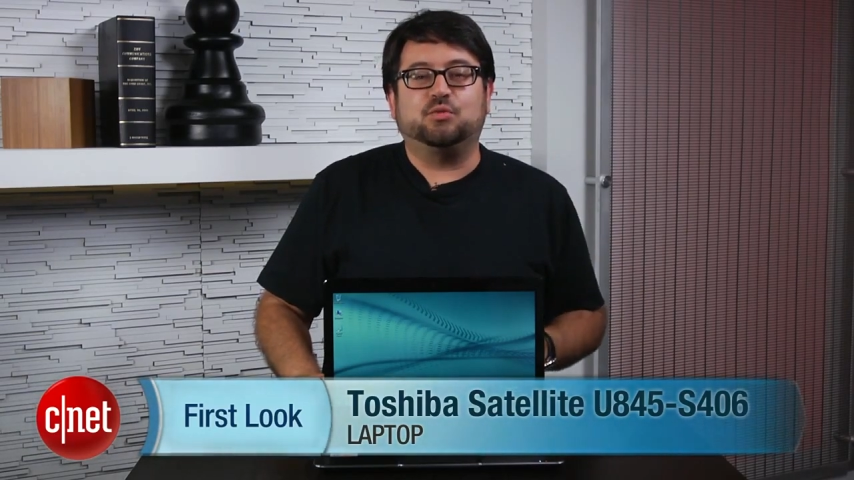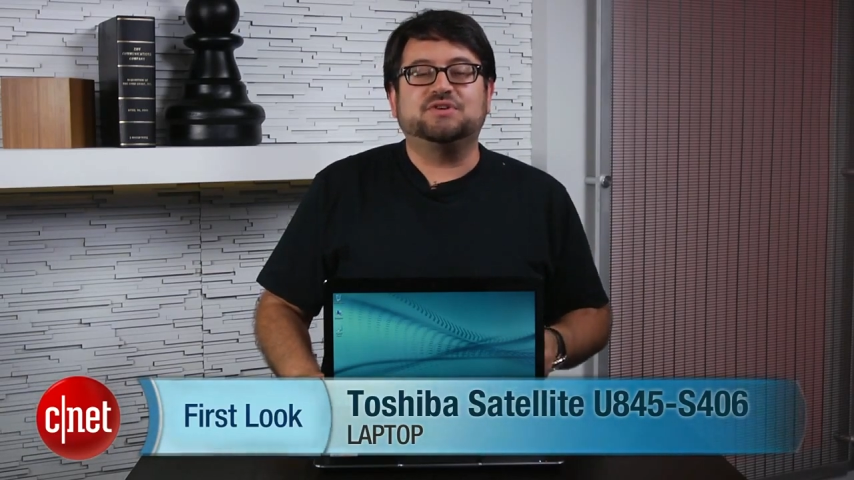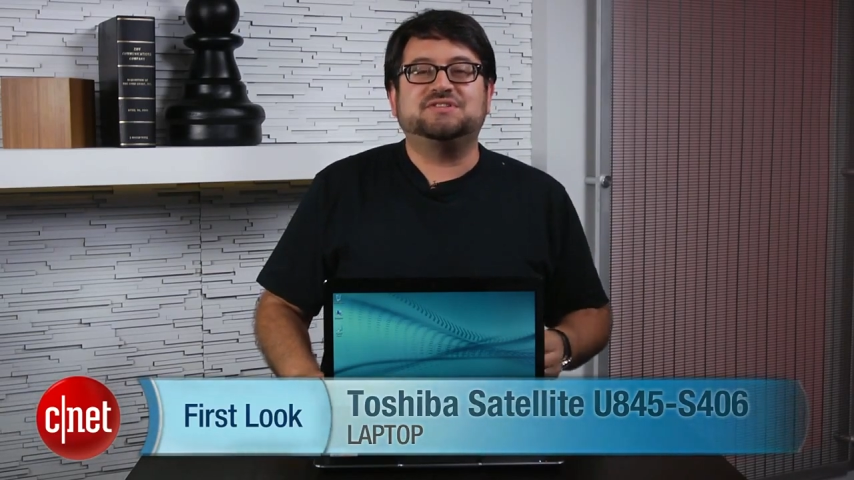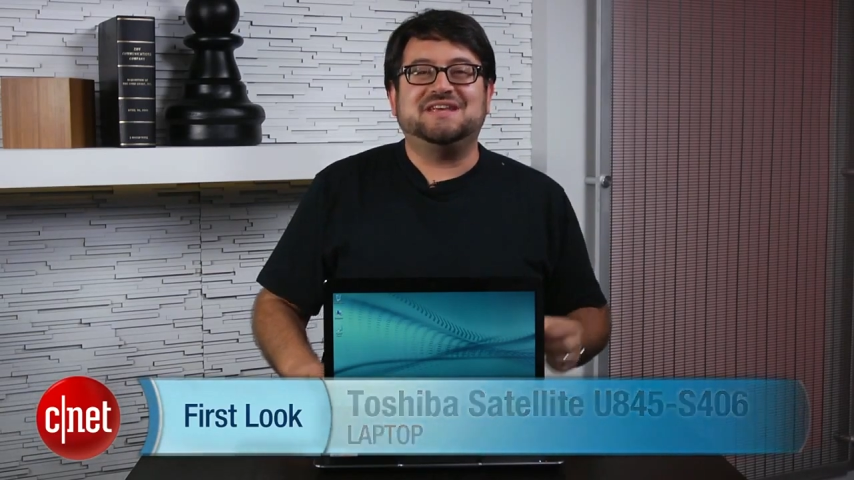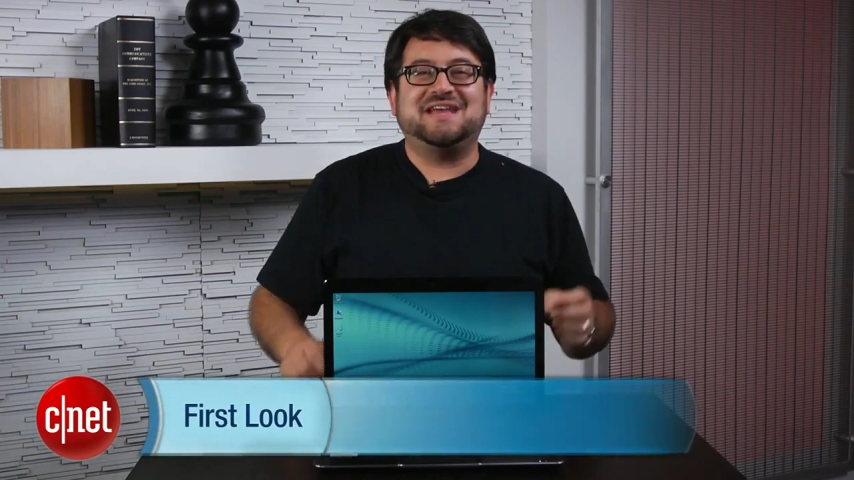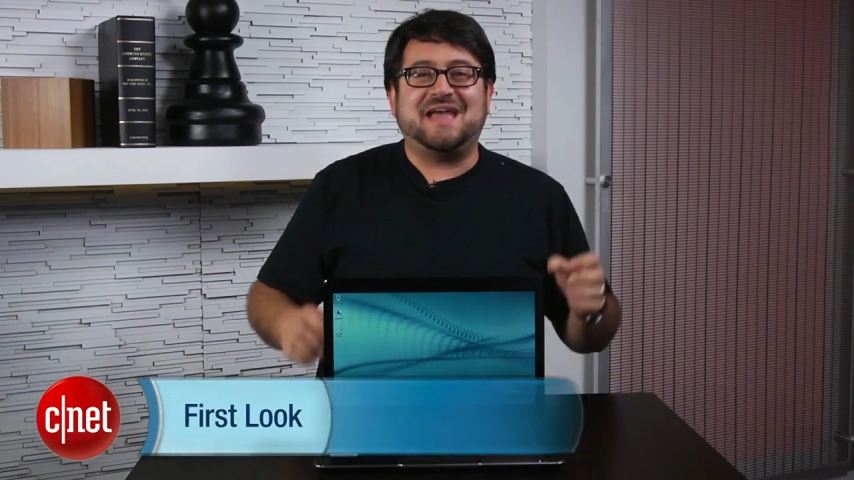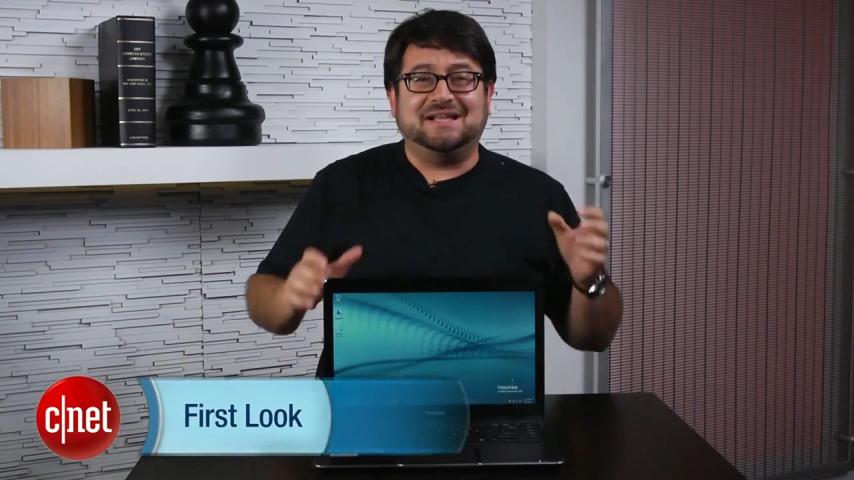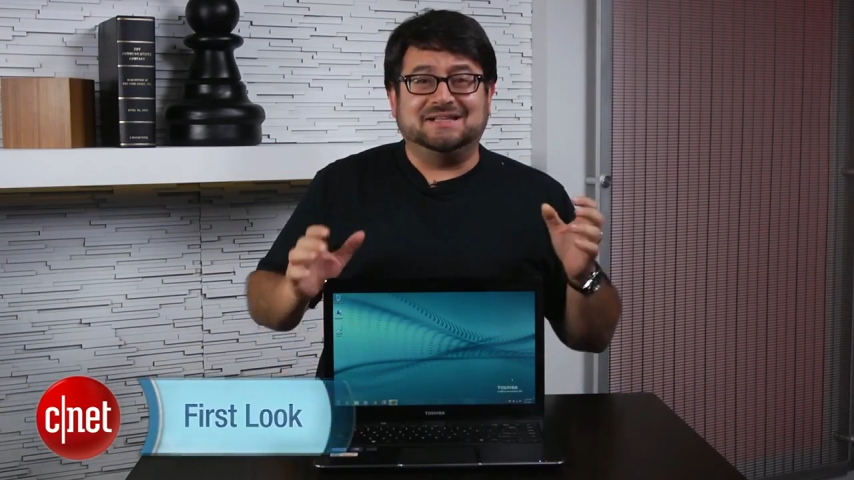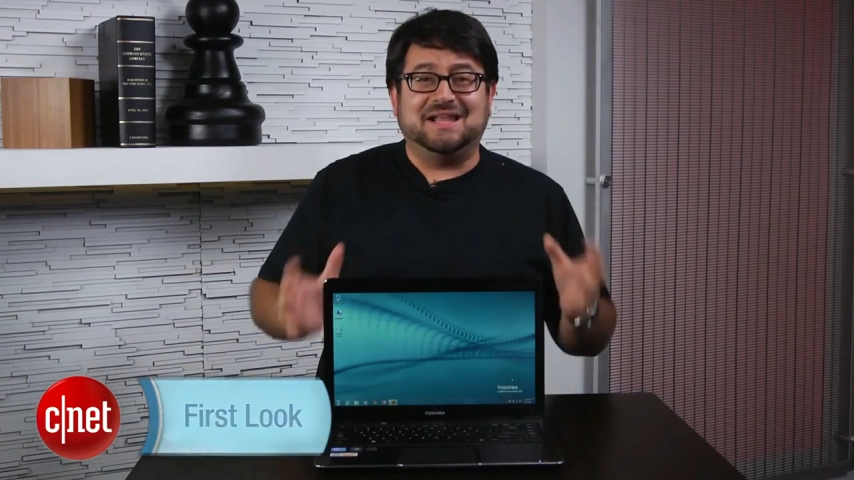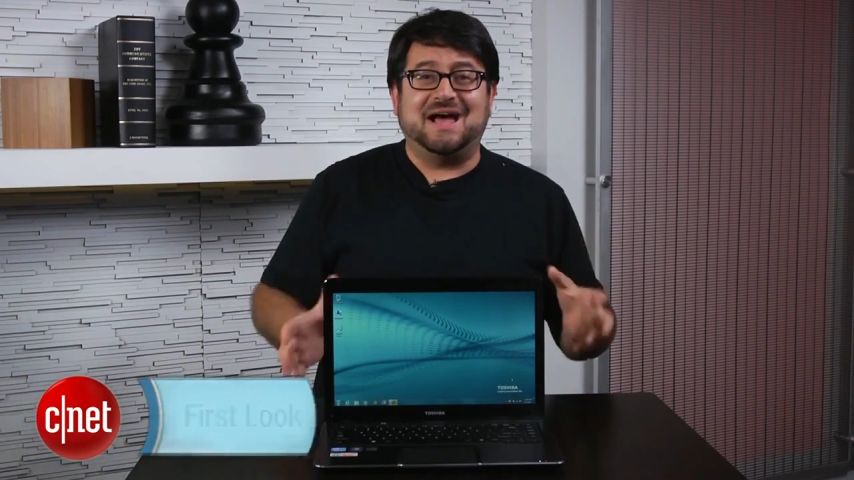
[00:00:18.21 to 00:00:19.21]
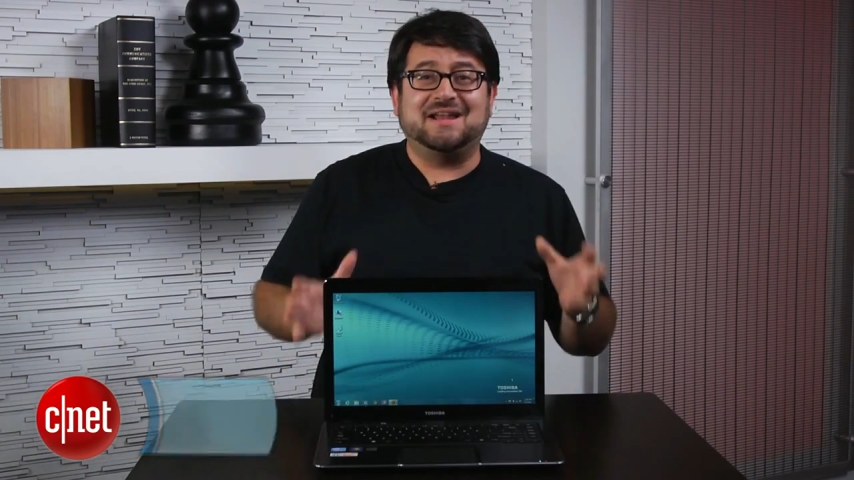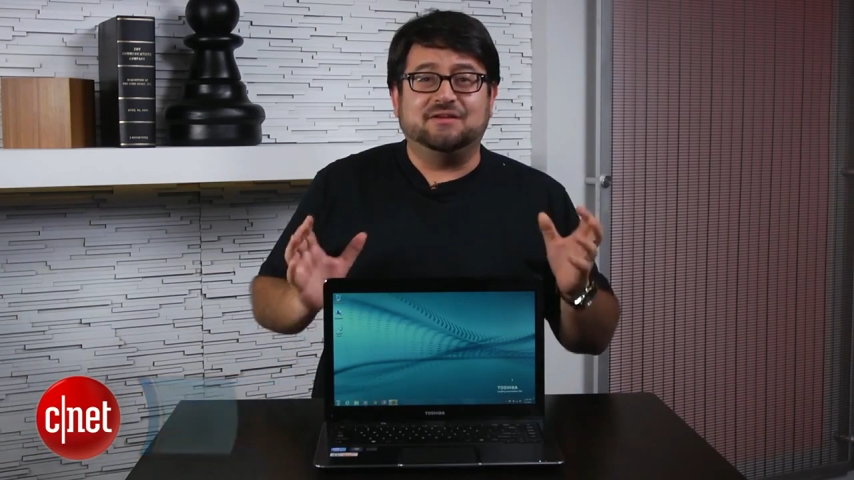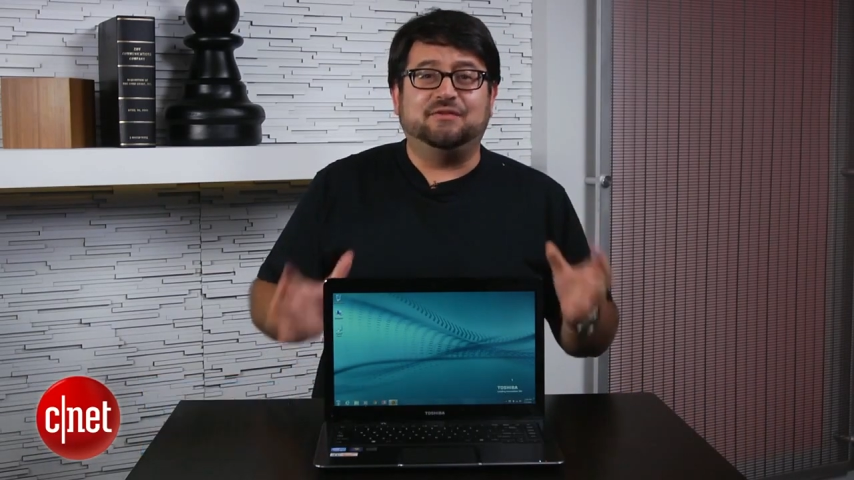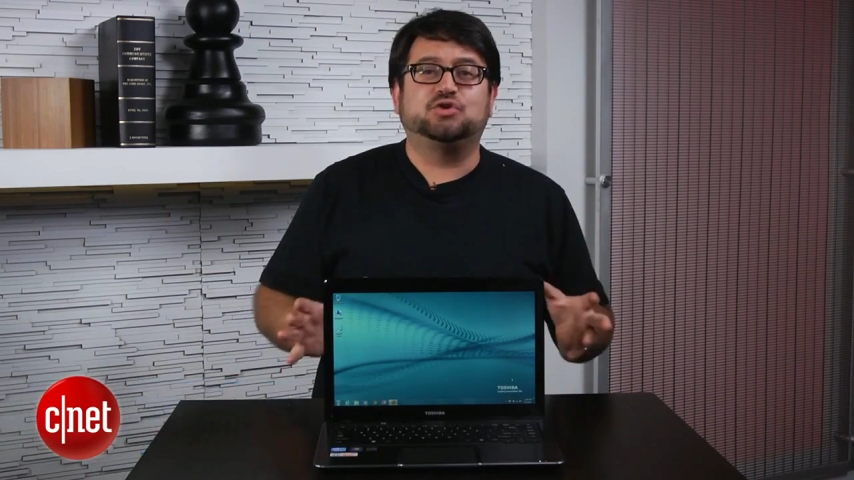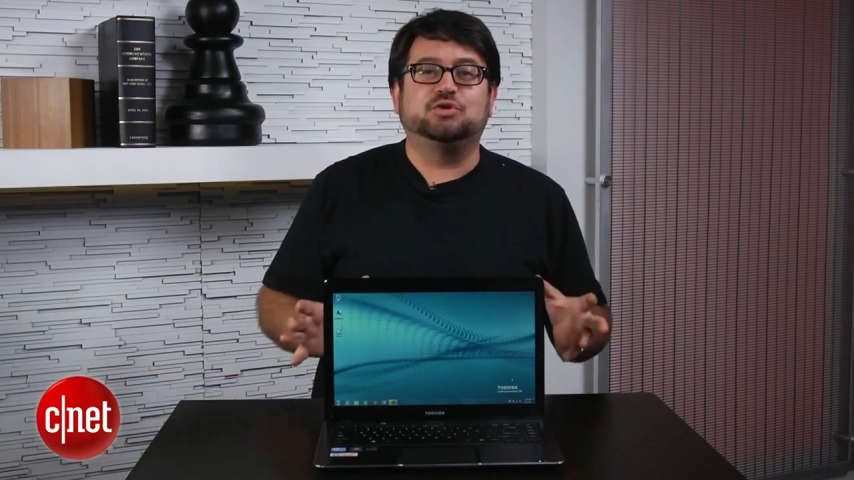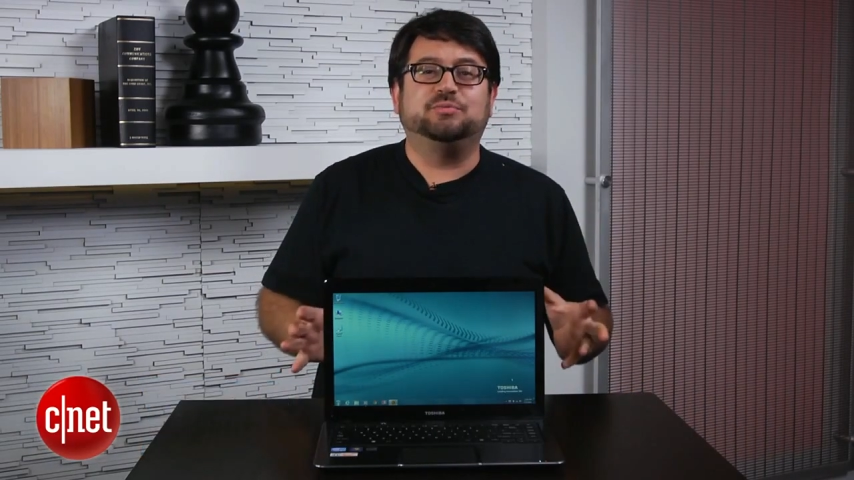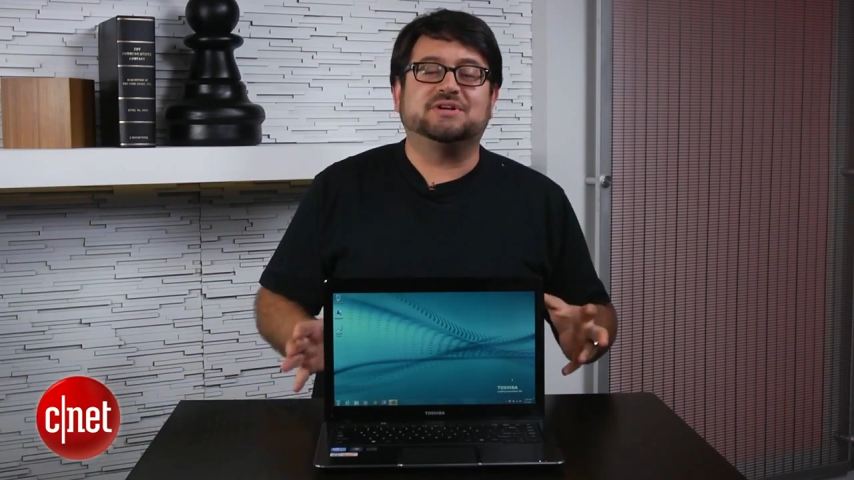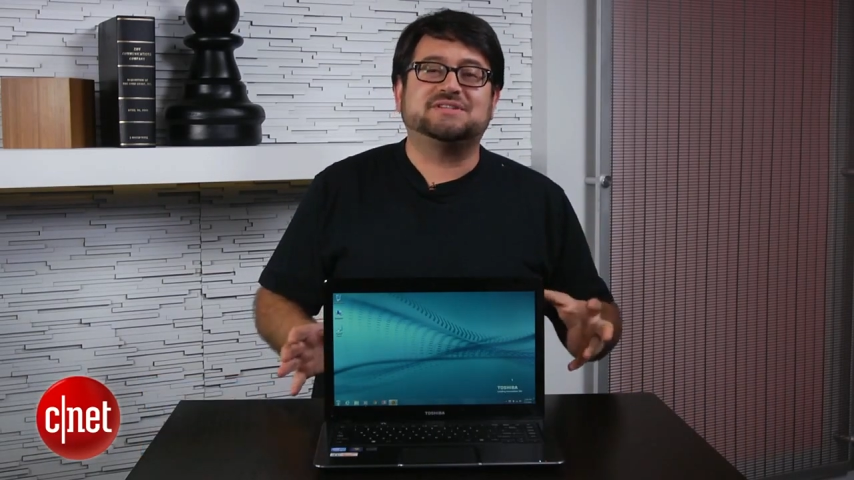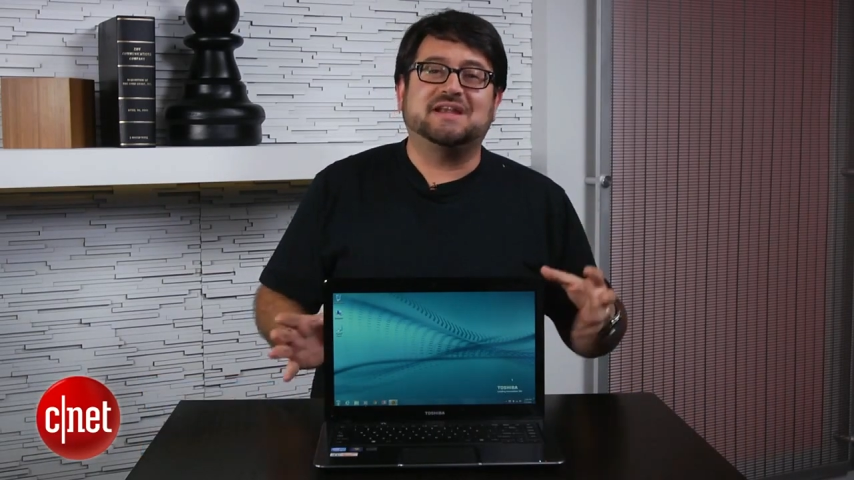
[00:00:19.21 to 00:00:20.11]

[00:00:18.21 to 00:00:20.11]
we're seeing a lot of ultrabooks